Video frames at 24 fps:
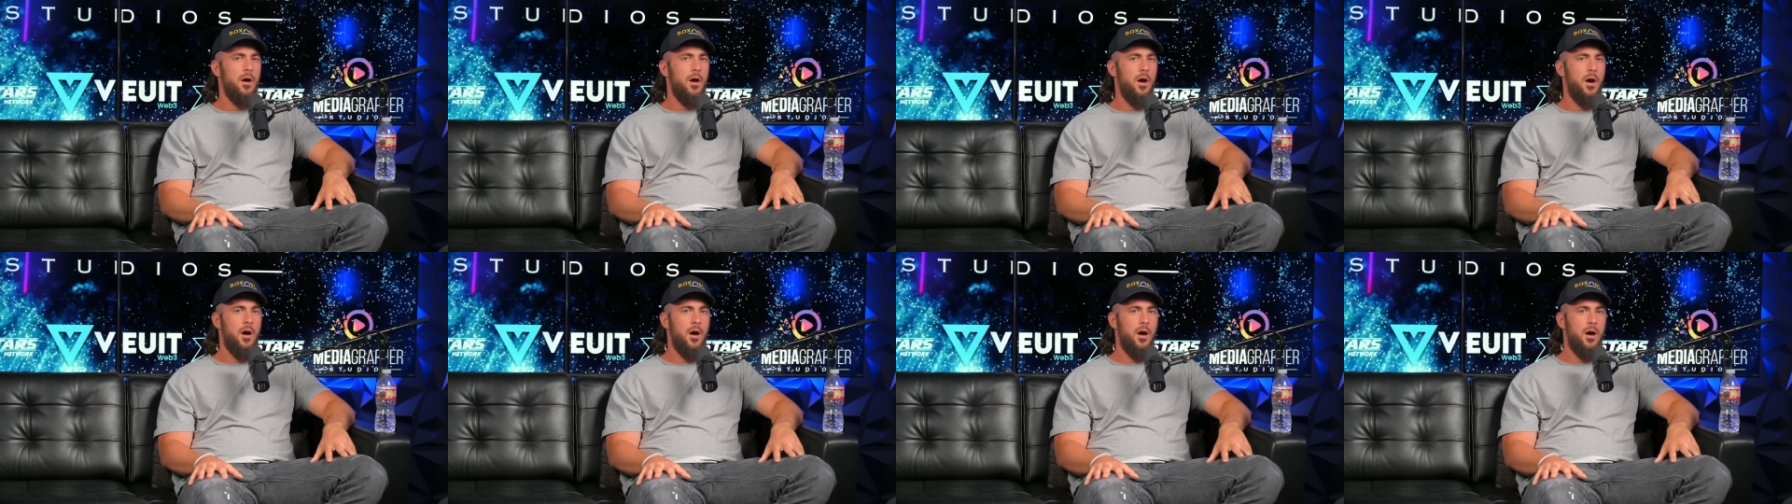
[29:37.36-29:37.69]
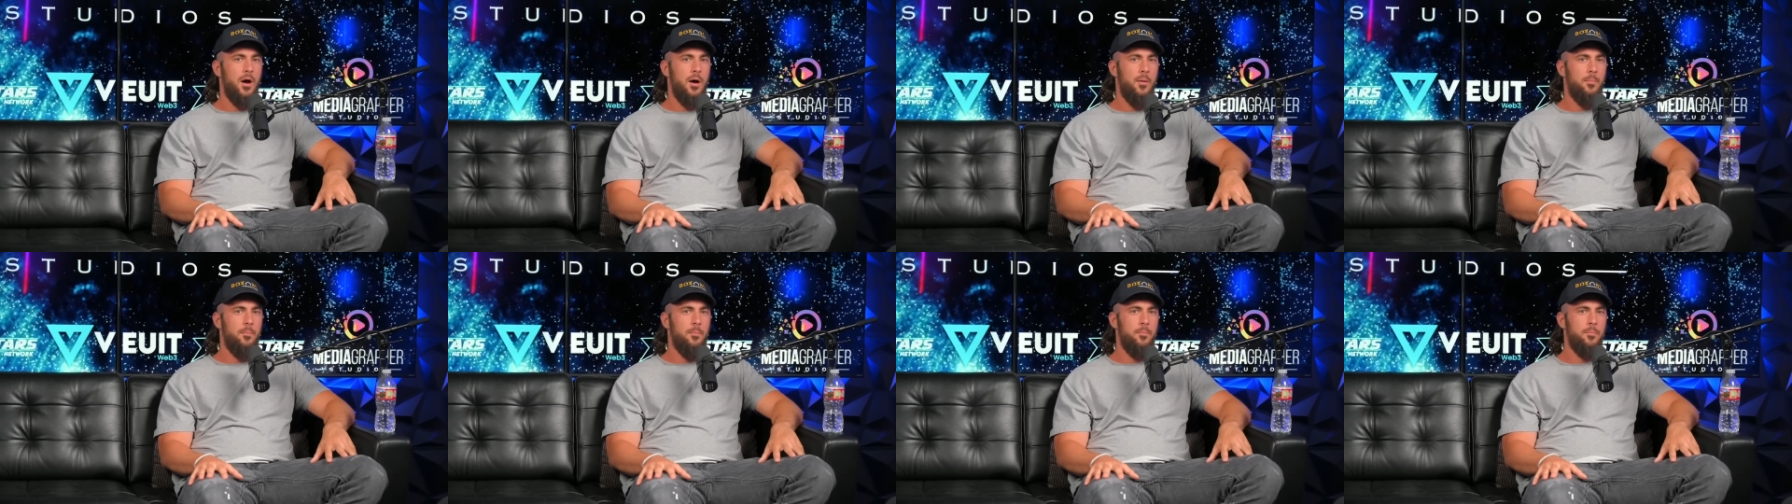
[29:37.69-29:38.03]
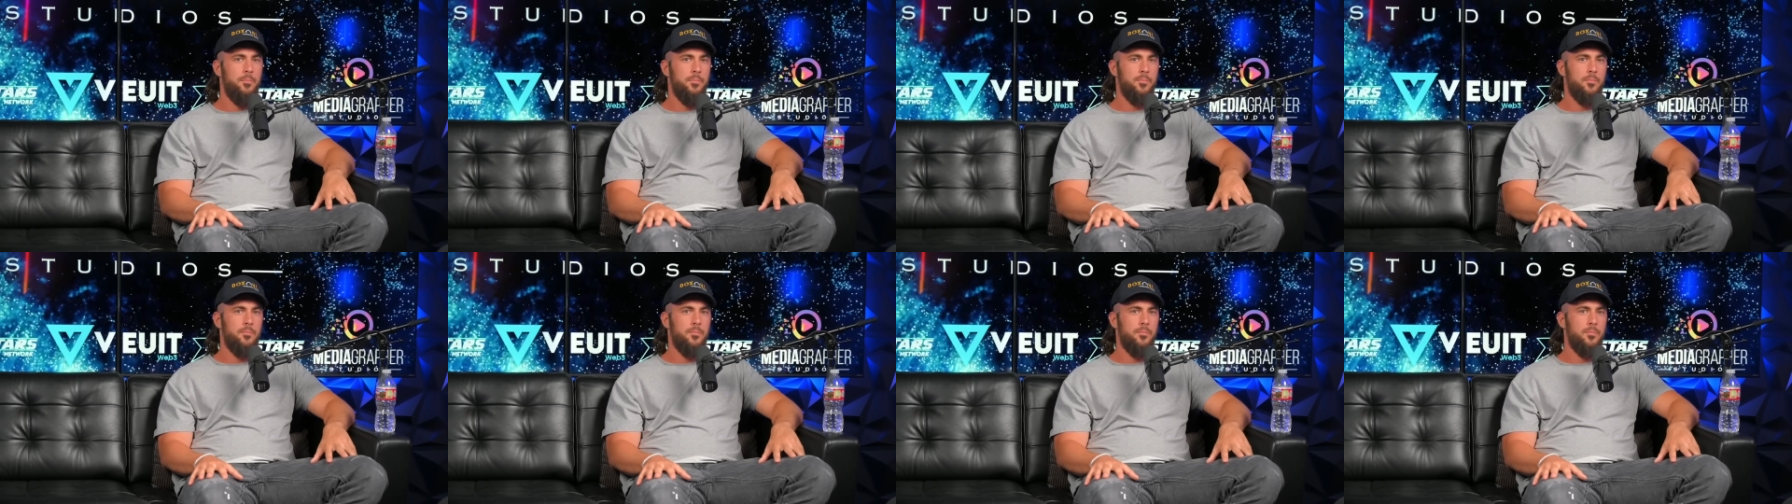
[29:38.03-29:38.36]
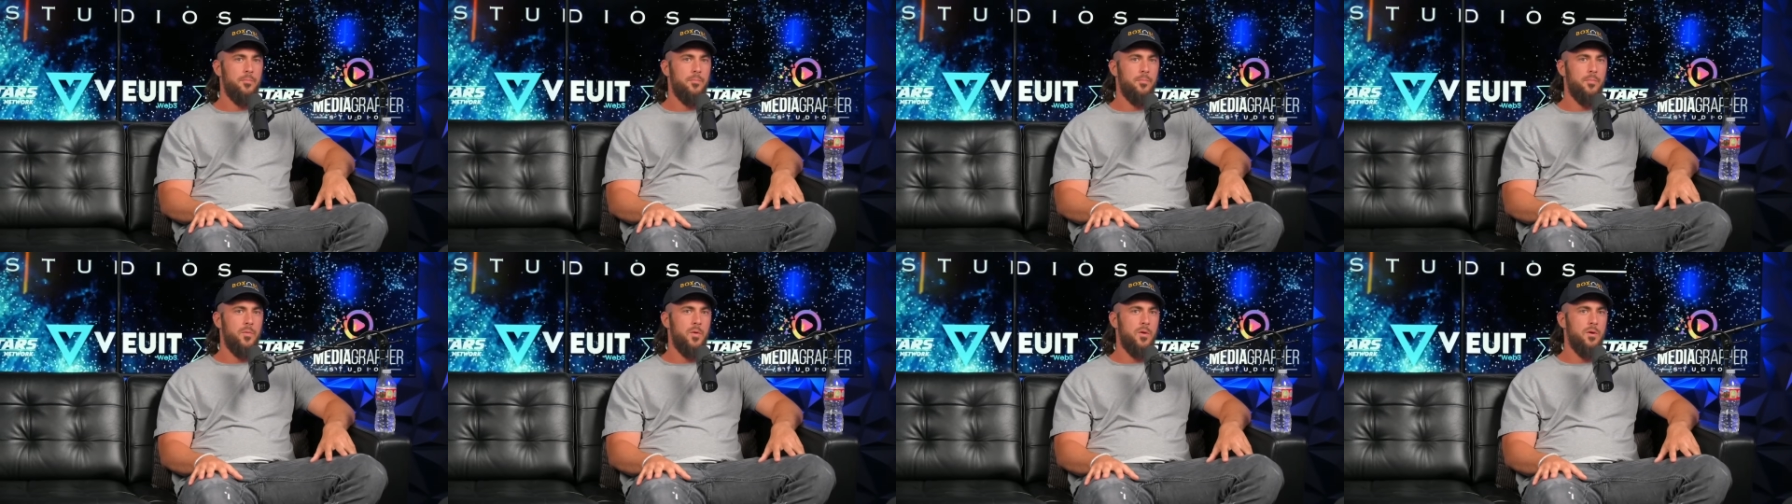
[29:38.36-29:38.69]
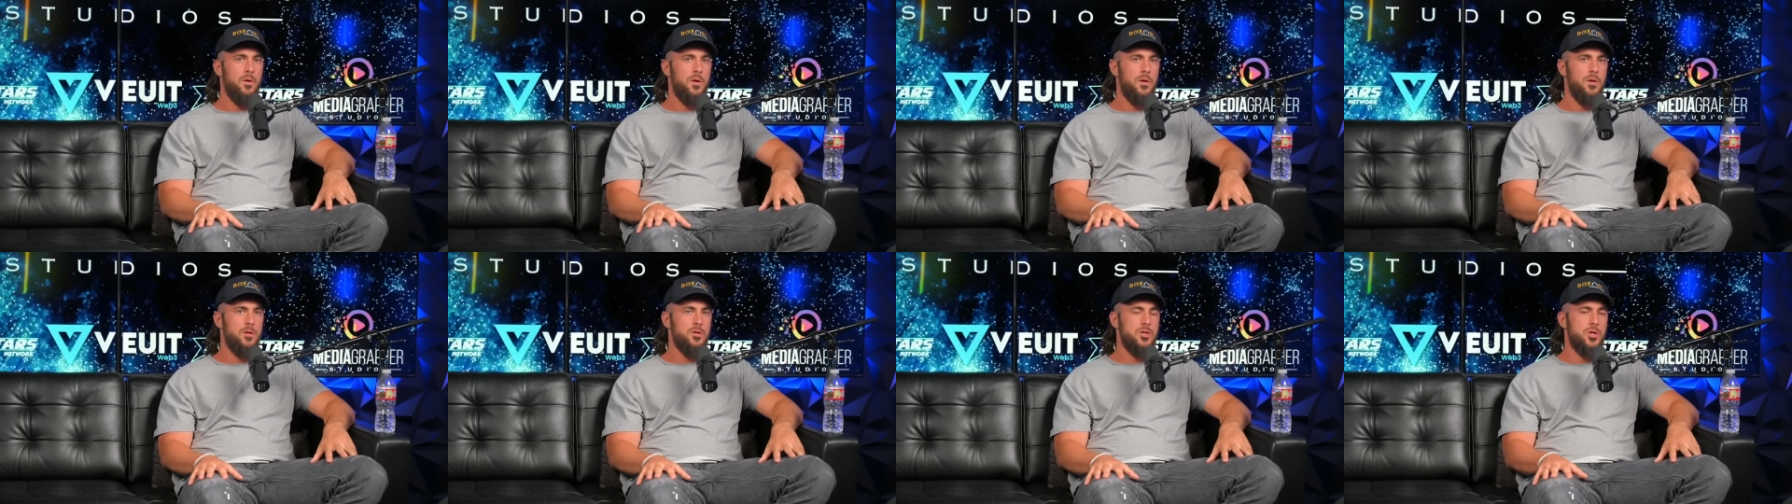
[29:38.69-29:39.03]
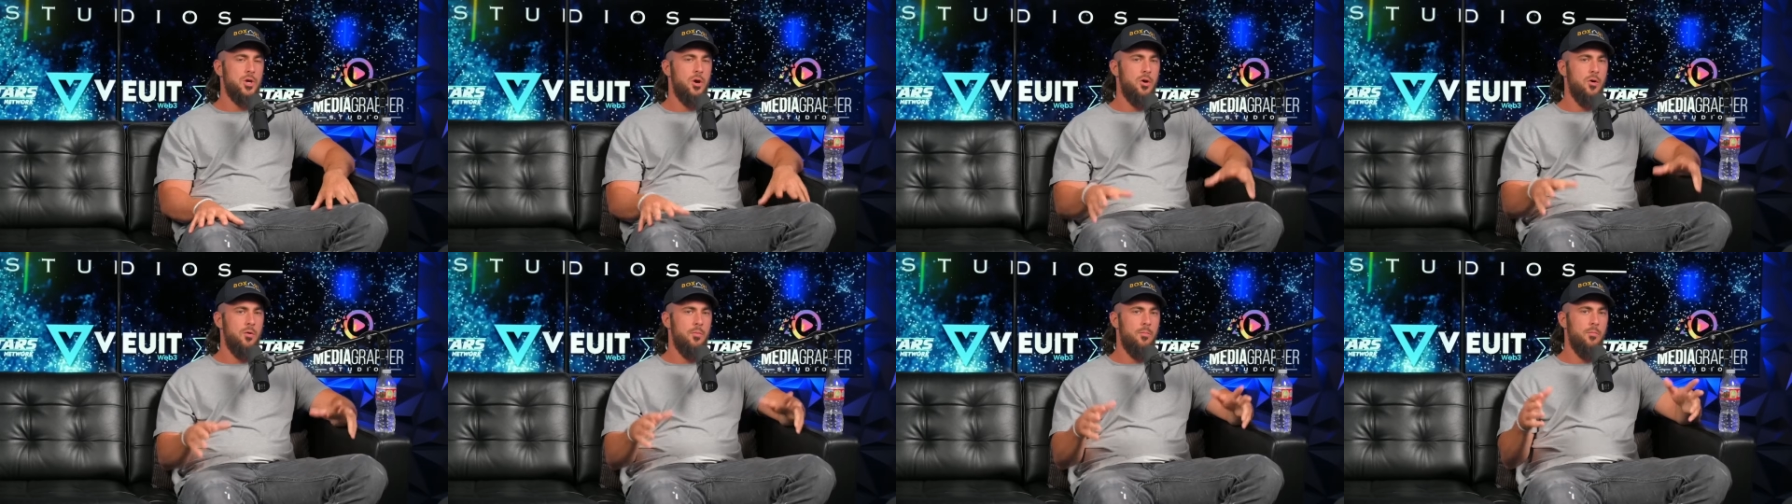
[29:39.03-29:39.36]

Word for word: Um, so